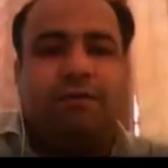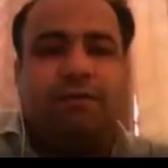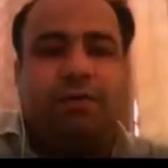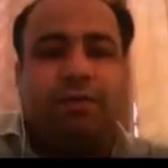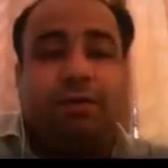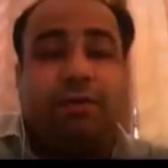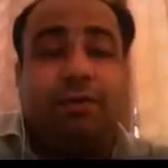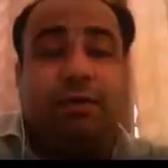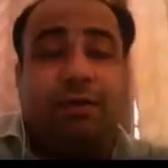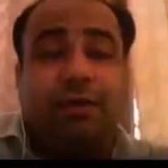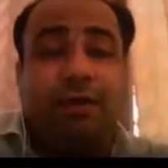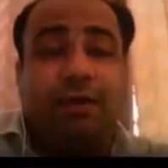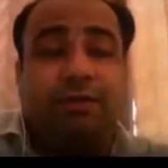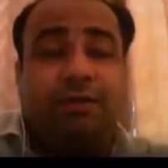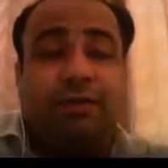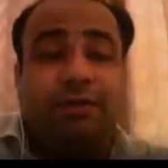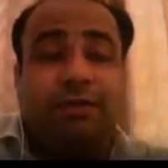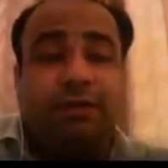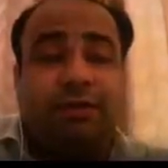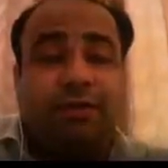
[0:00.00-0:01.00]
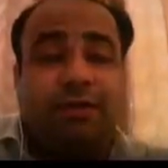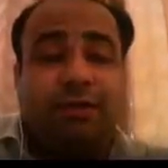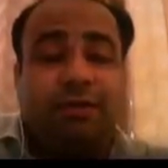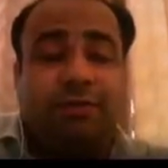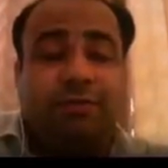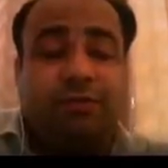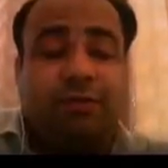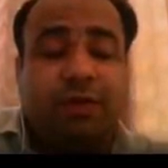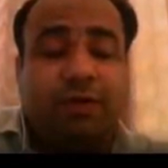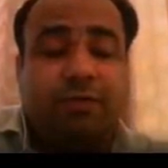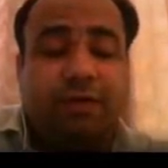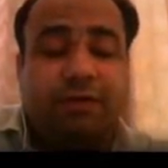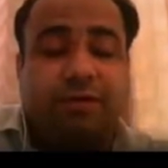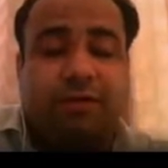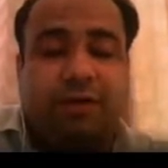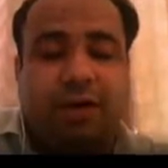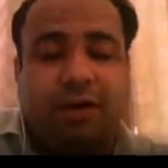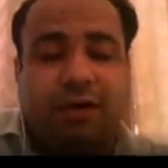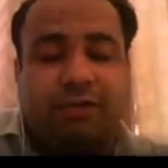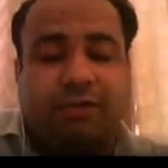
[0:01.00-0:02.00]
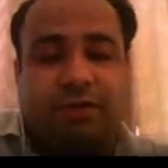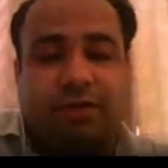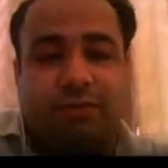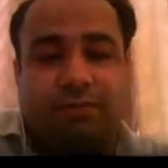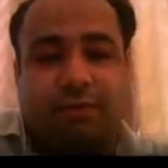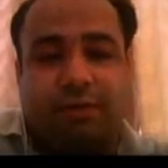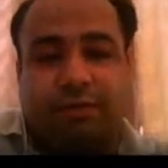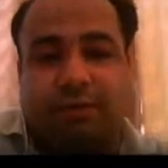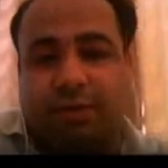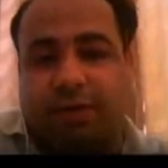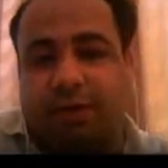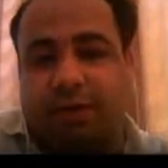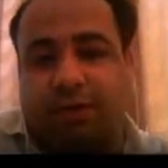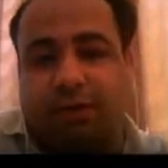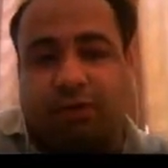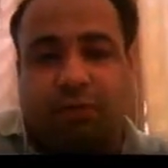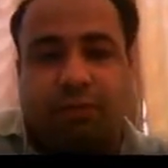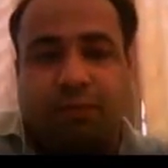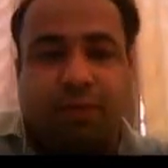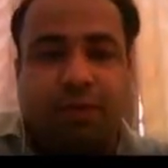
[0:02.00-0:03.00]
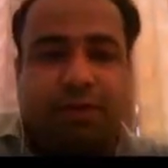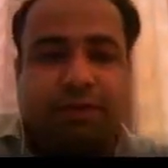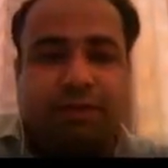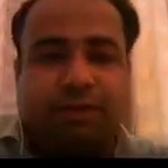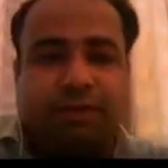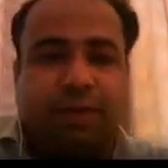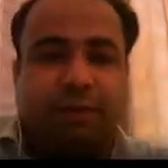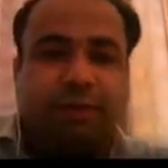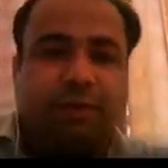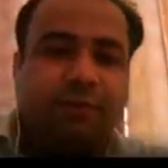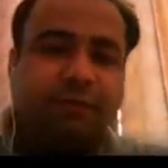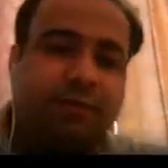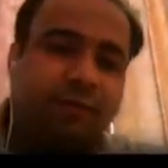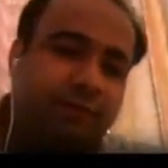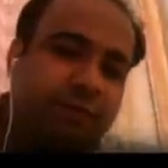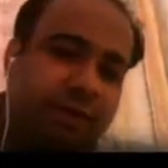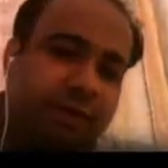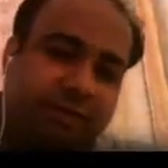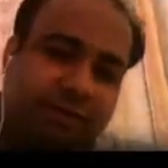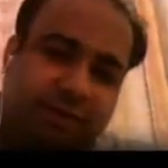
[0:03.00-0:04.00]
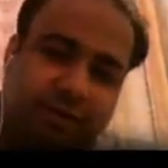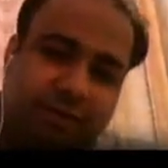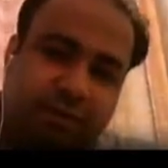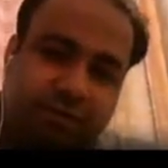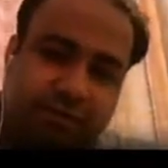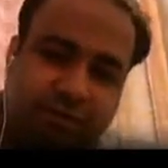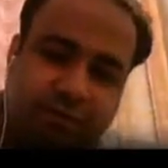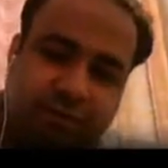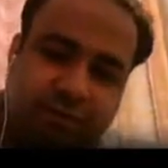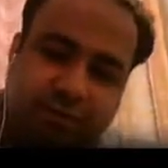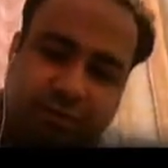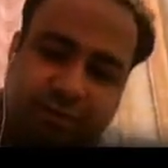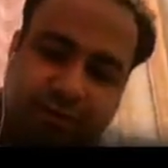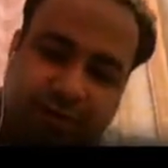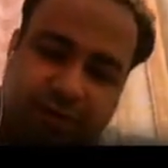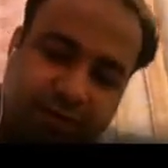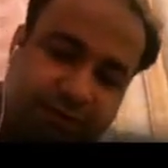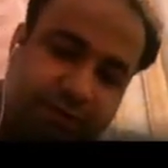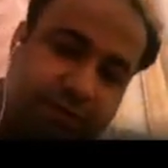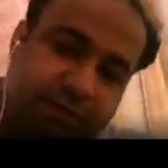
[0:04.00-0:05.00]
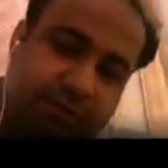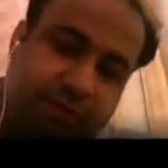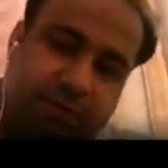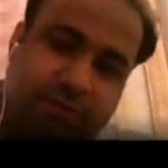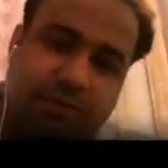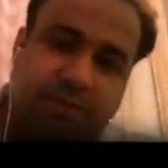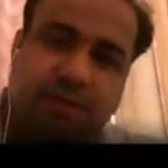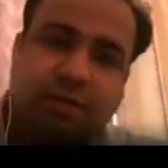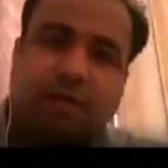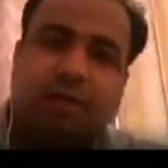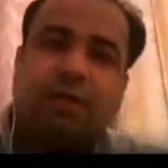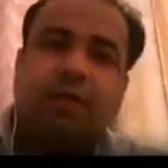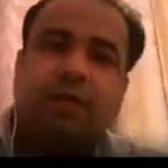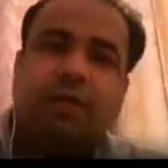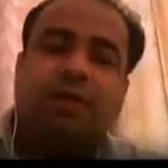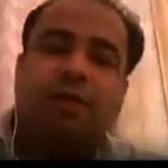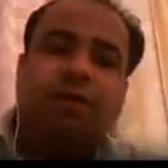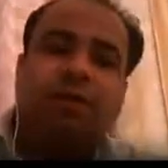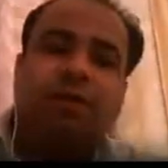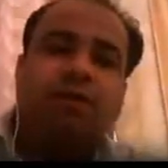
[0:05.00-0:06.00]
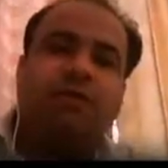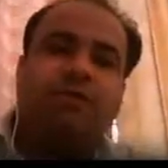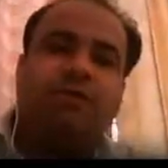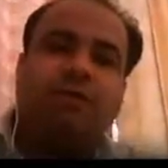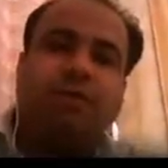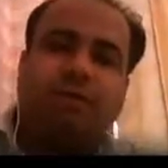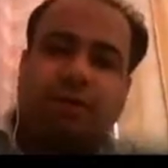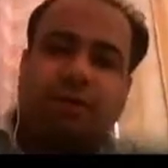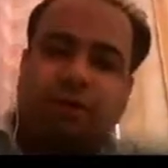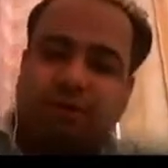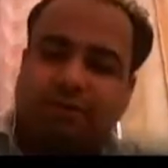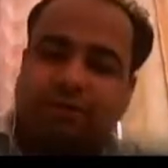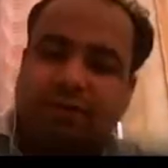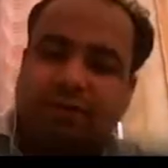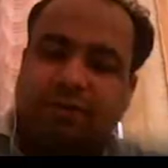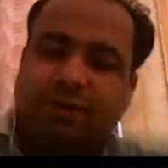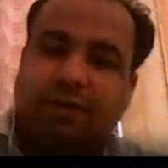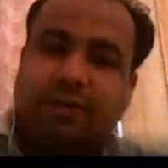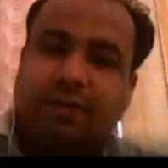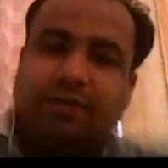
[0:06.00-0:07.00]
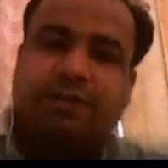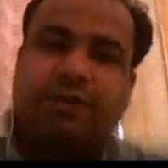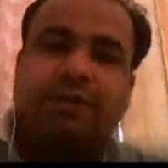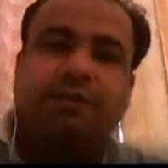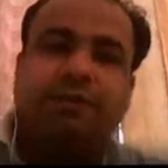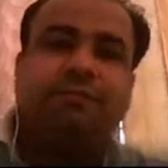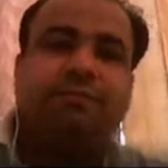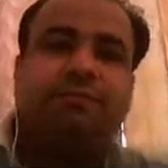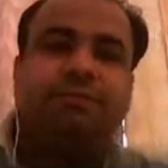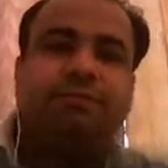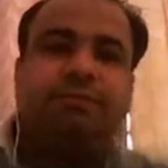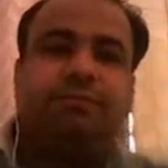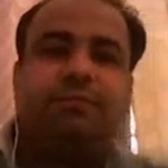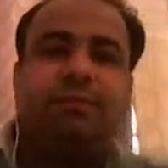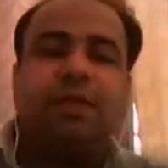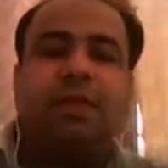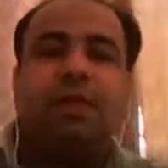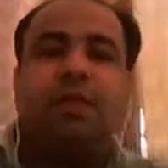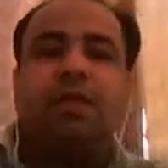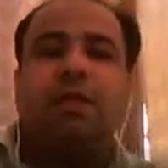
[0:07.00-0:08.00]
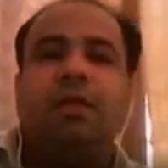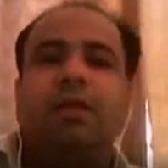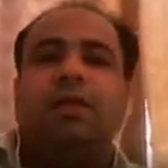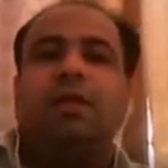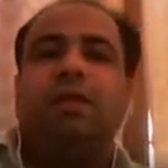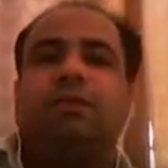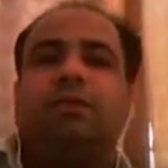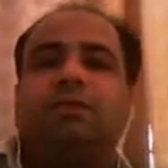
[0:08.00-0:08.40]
the lecture series today we are studying lecture number 3. The topic is type of defects and discontinuities in non-necessary evaluation and testing. So